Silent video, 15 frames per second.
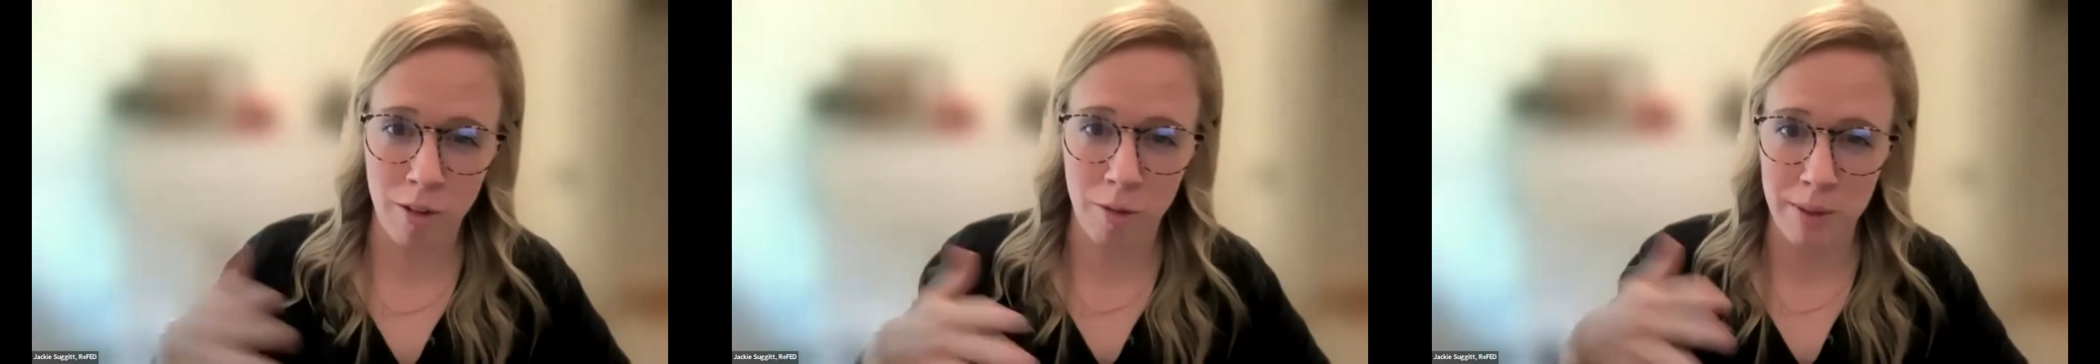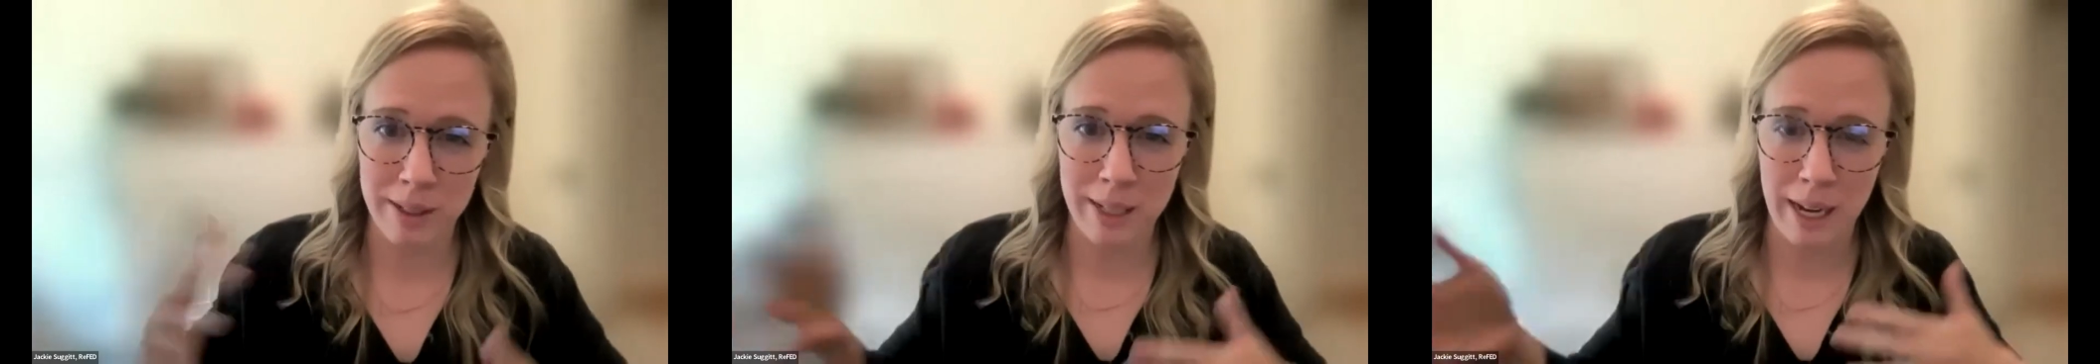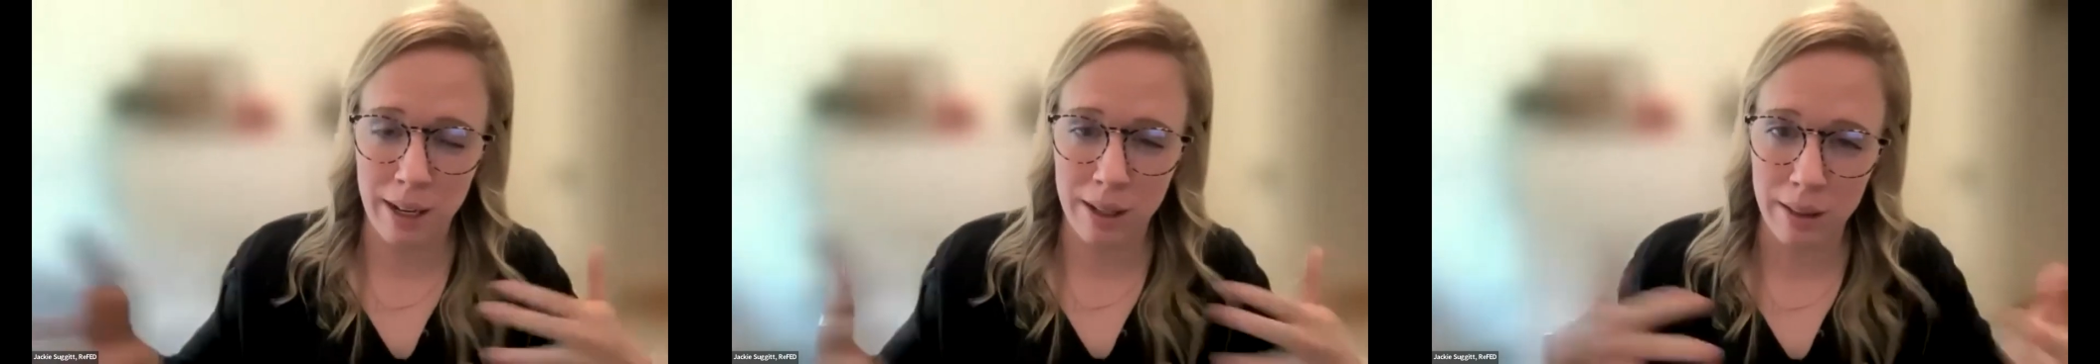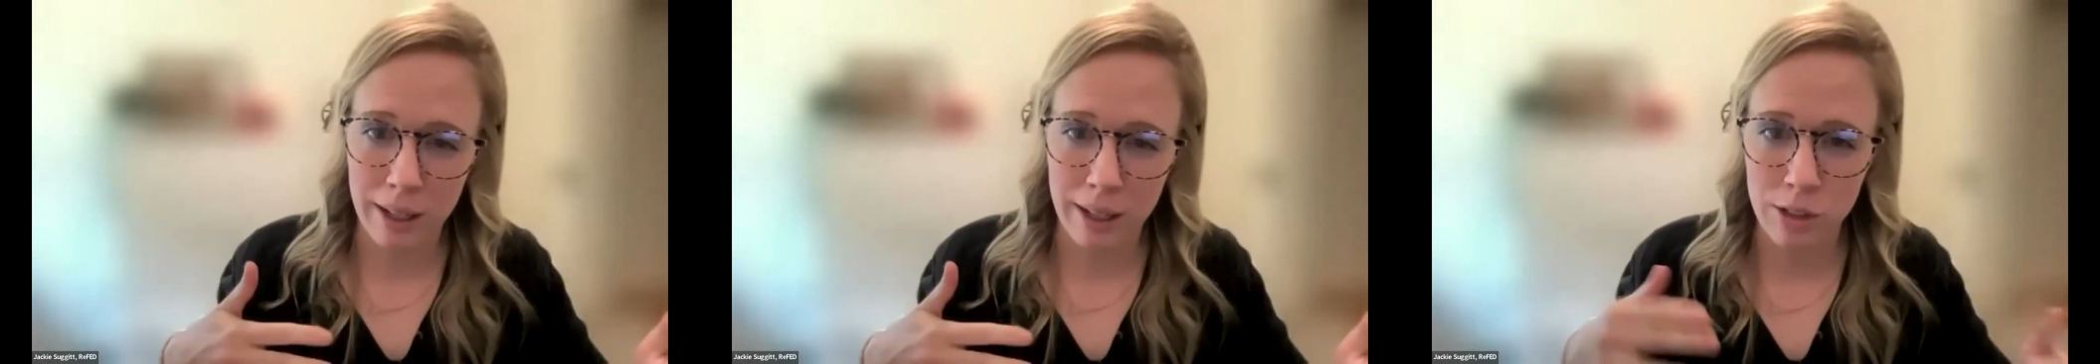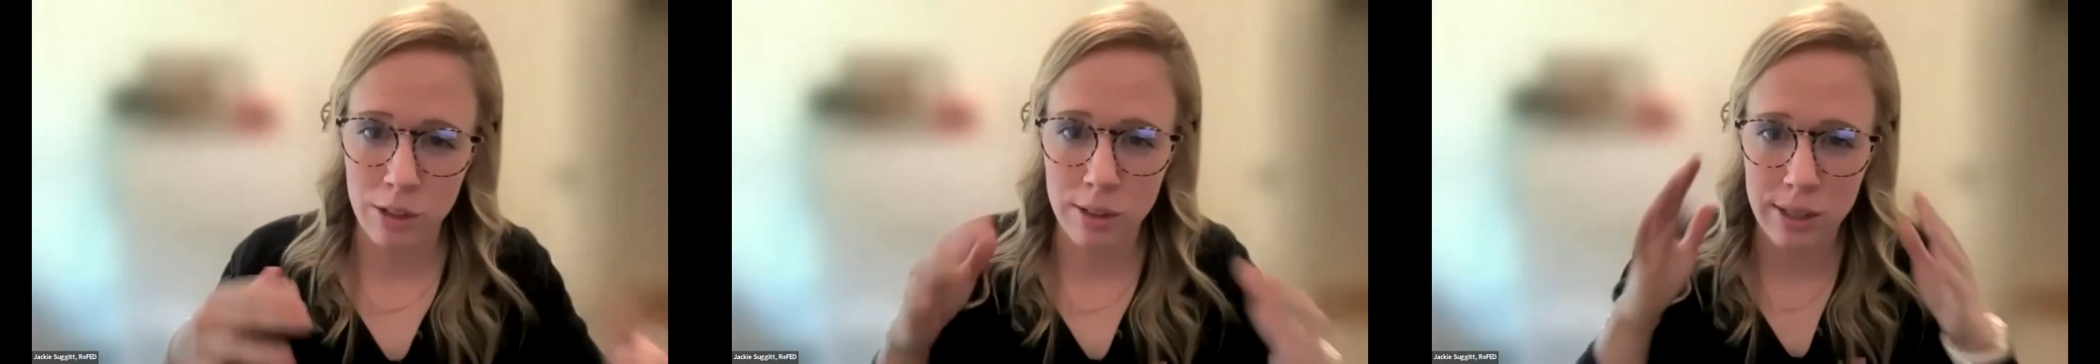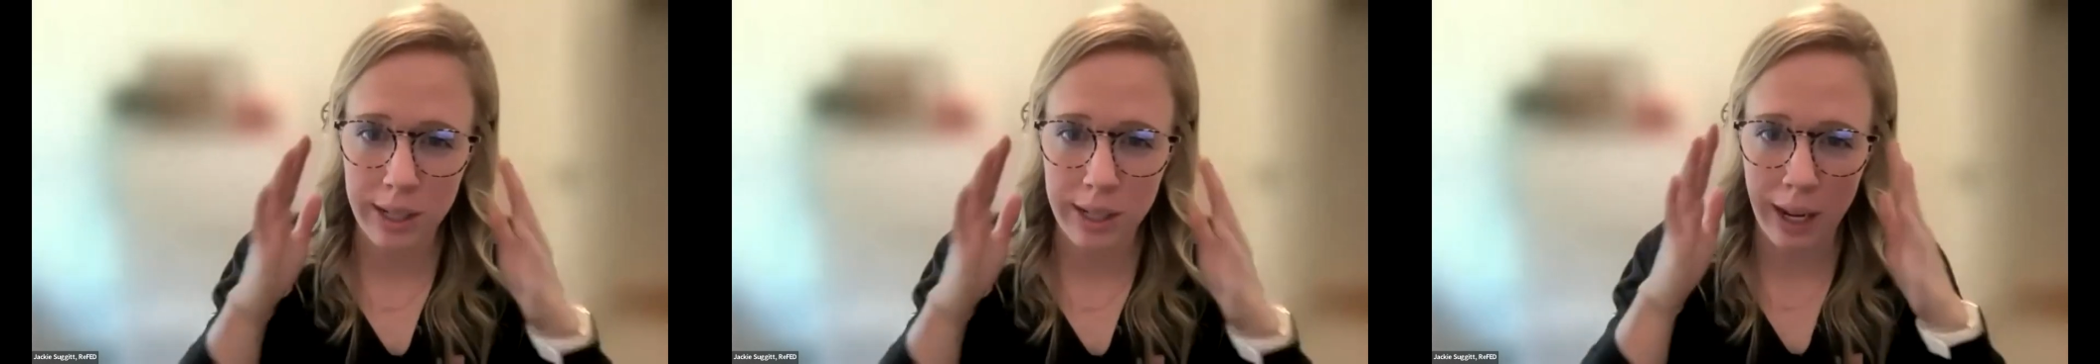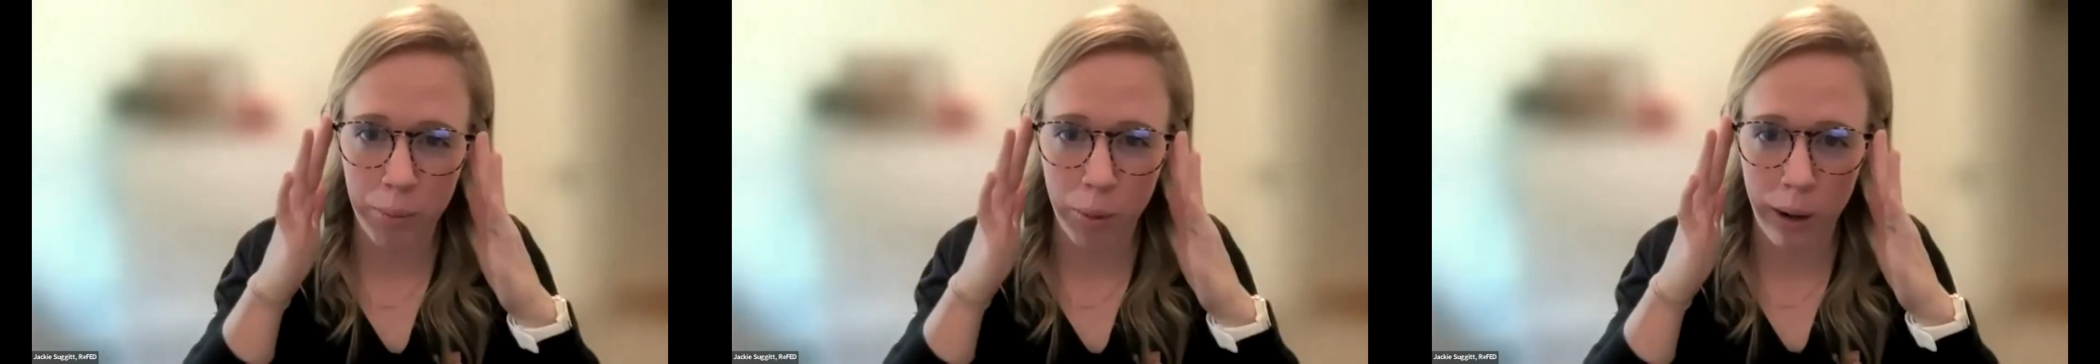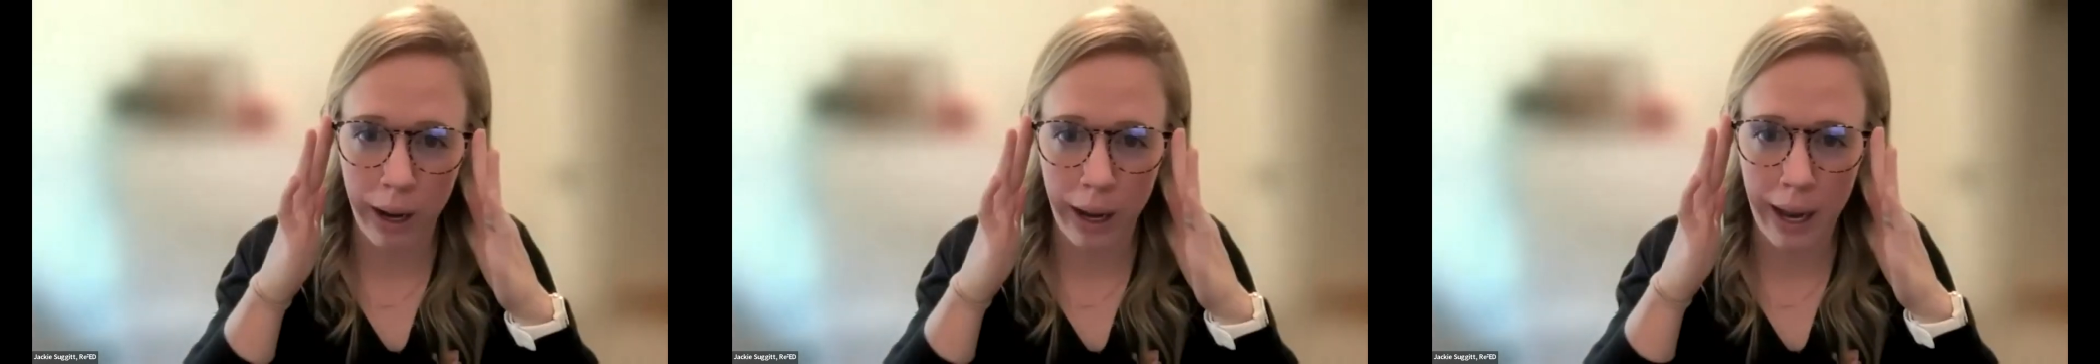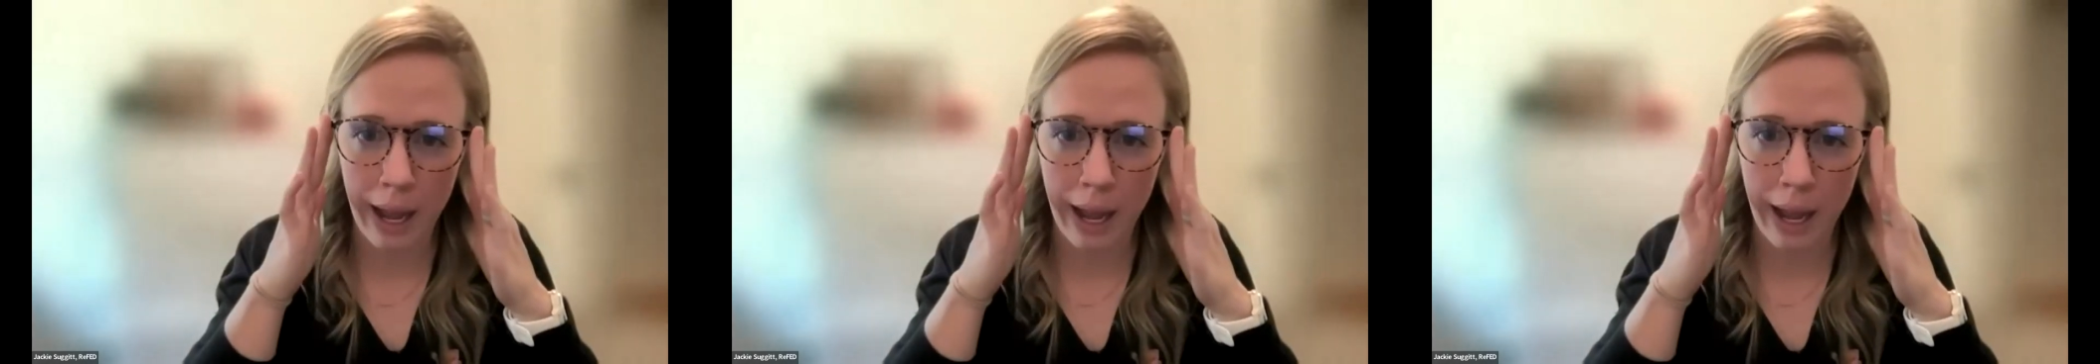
from the data collection standpoint